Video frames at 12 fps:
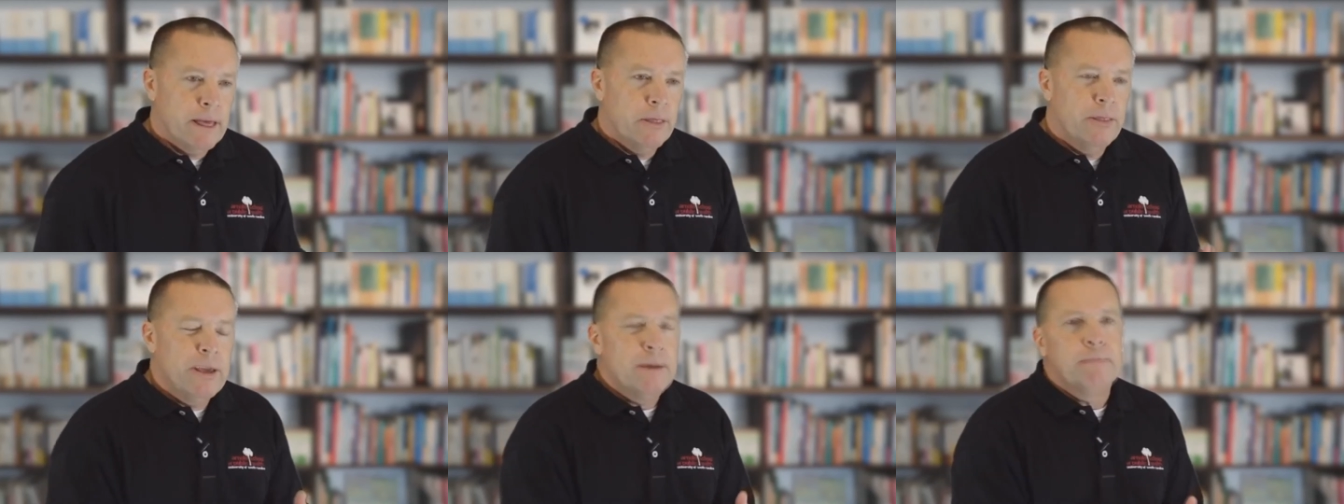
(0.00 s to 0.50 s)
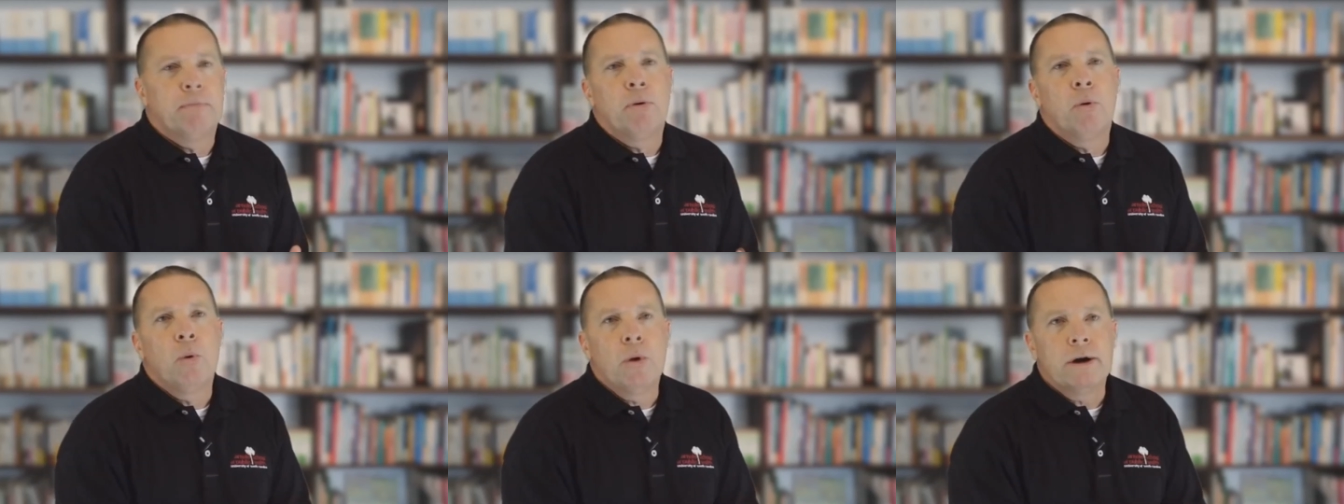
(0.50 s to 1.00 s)
the
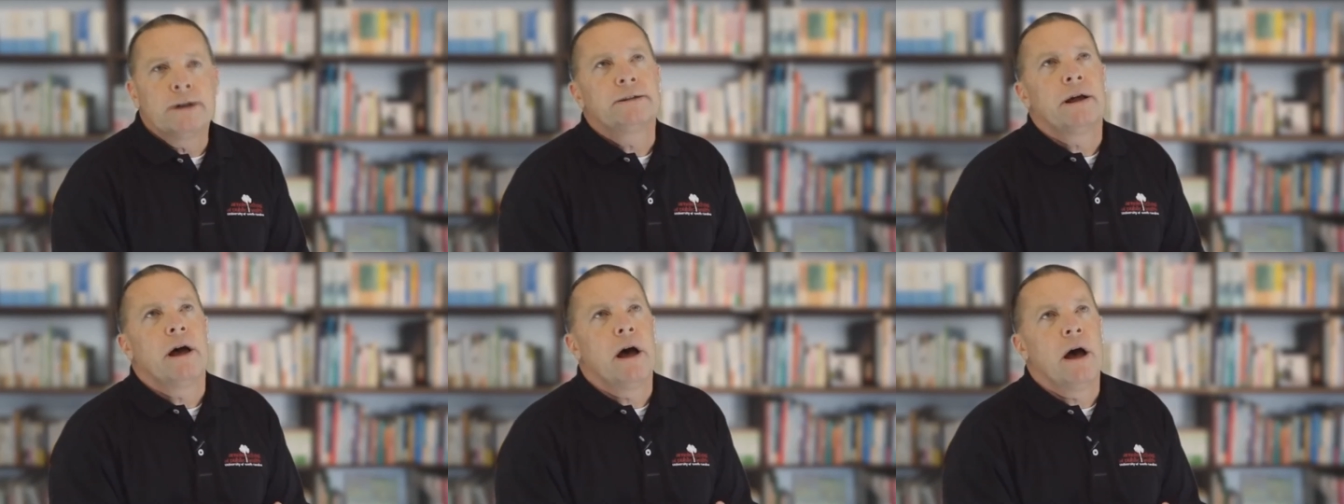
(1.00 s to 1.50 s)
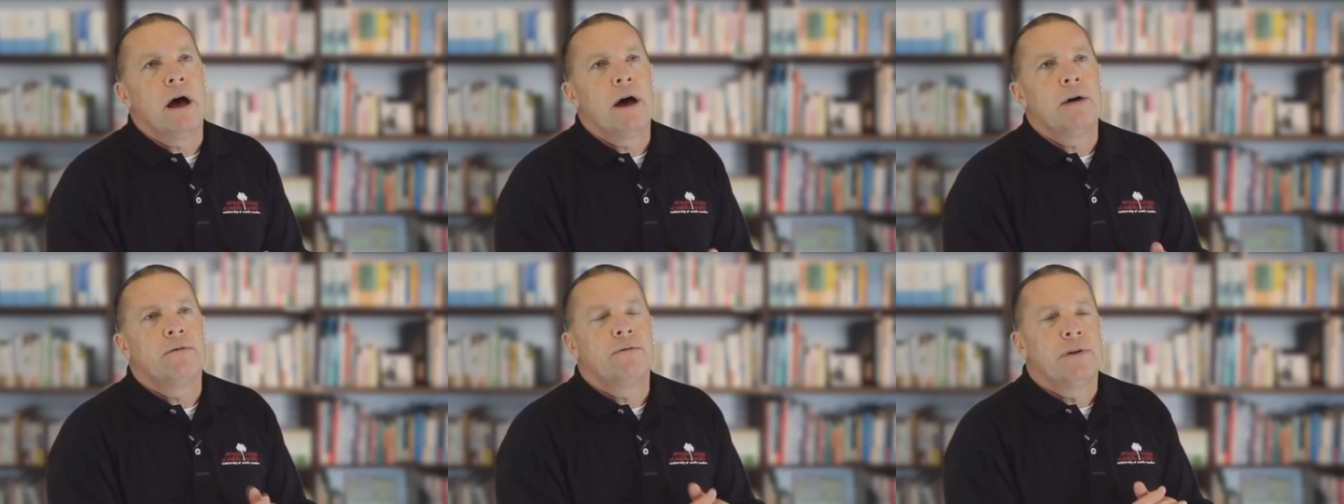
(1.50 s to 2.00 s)
importance
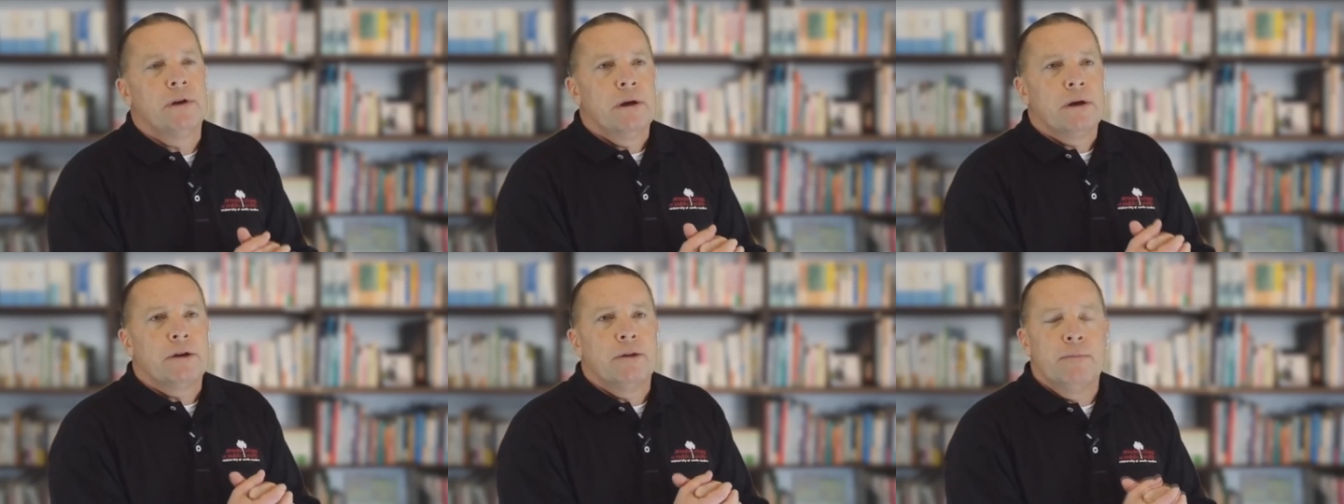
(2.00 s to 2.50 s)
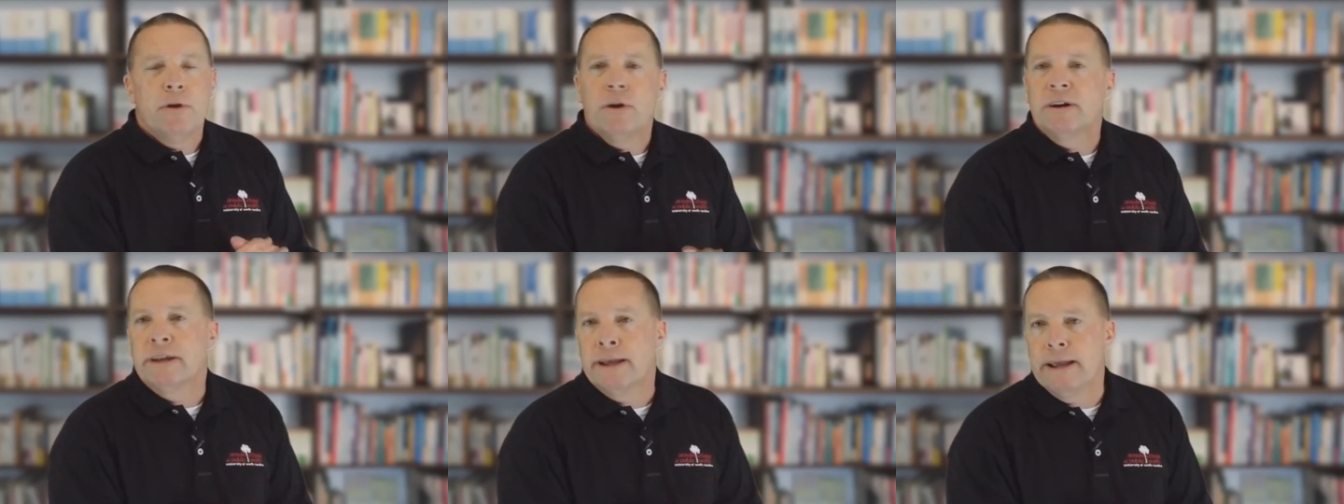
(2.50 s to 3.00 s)
of
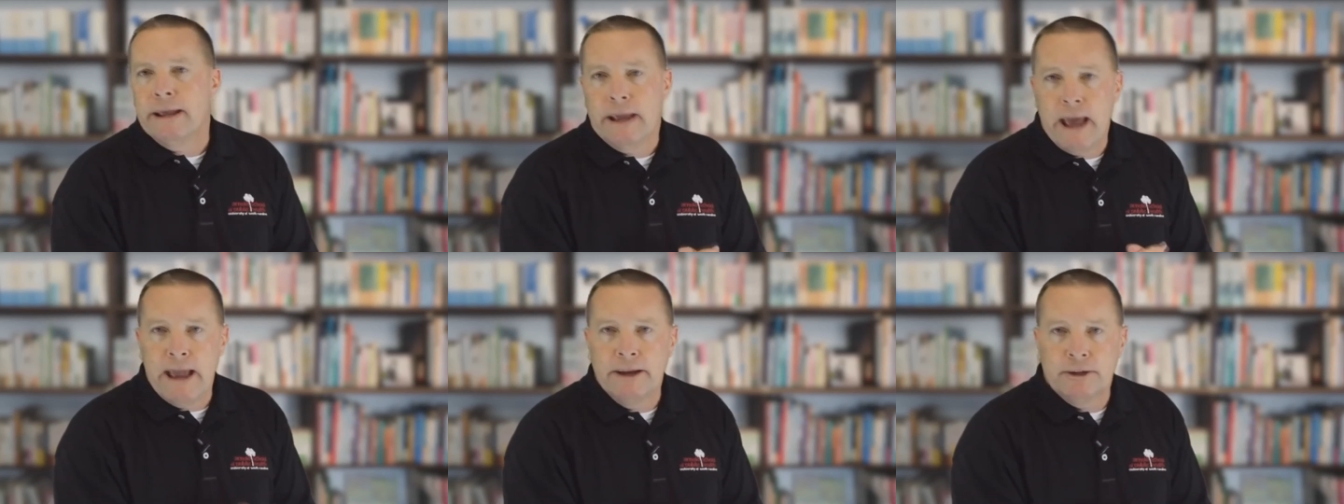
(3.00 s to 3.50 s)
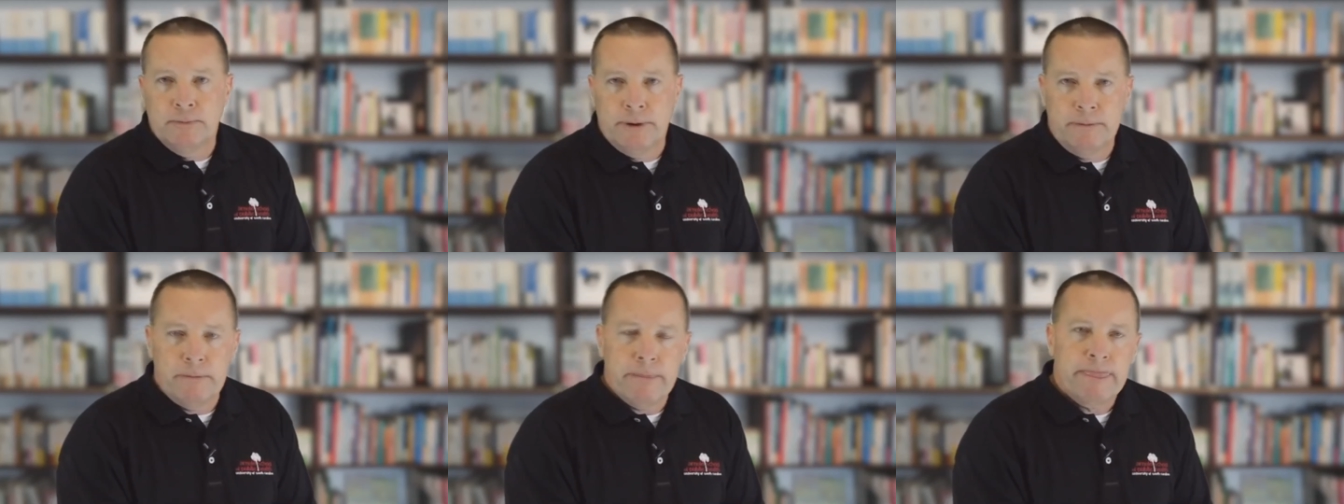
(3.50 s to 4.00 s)
community
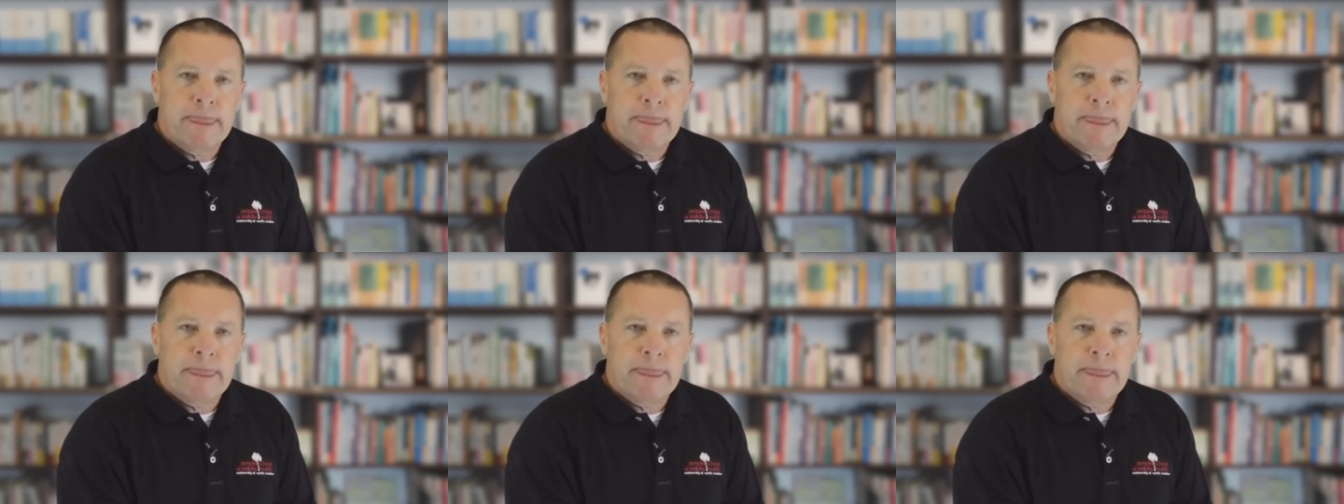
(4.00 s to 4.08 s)
engagement,